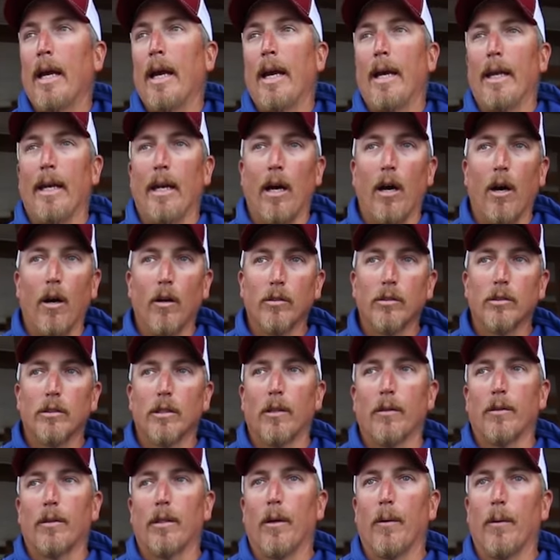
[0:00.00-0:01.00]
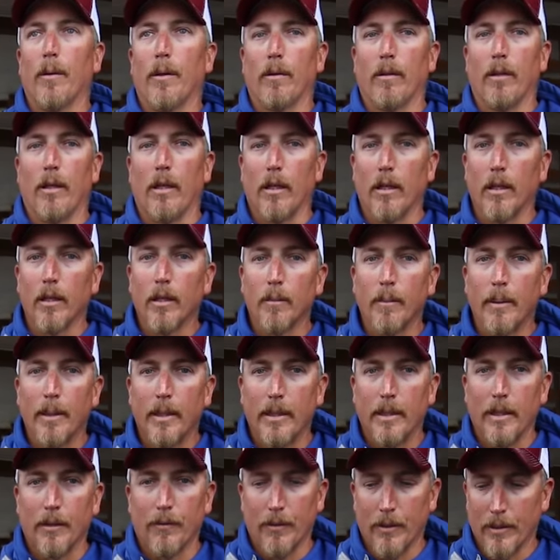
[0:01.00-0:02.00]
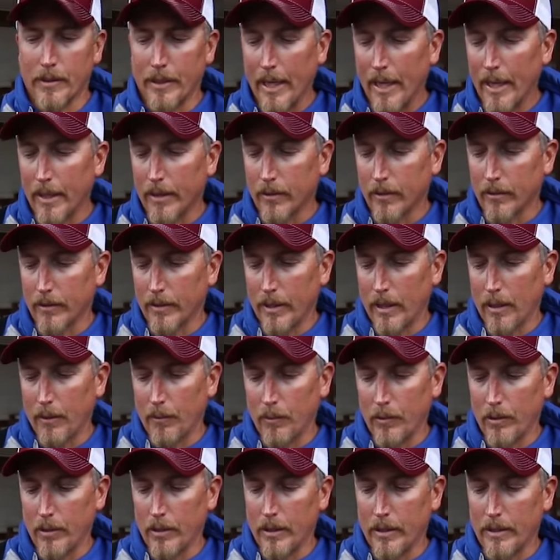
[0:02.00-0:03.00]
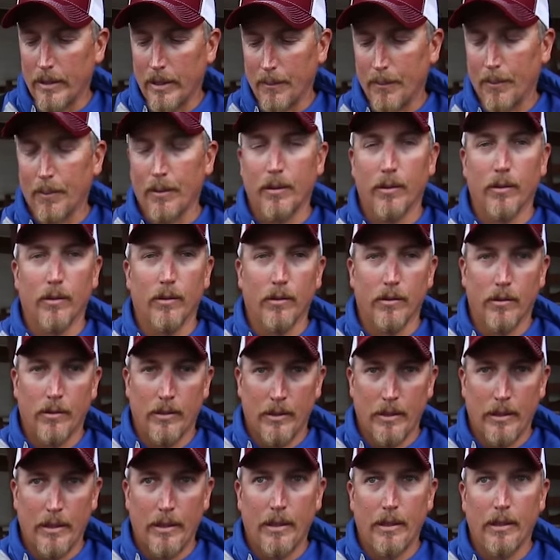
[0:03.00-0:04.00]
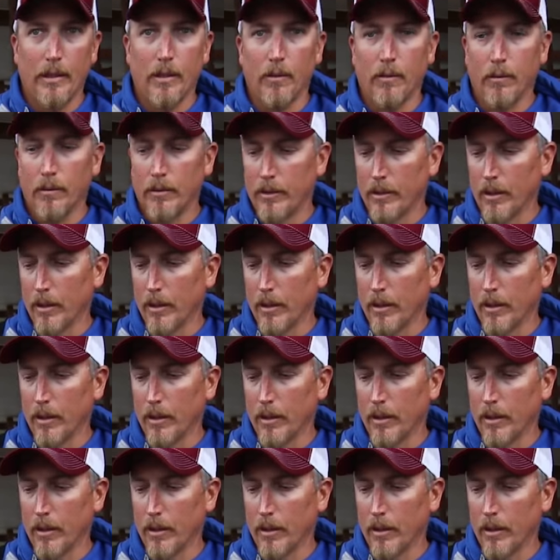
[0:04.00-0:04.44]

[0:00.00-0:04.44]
And I also throw it on a little bit different tackle than I would a typical, you know,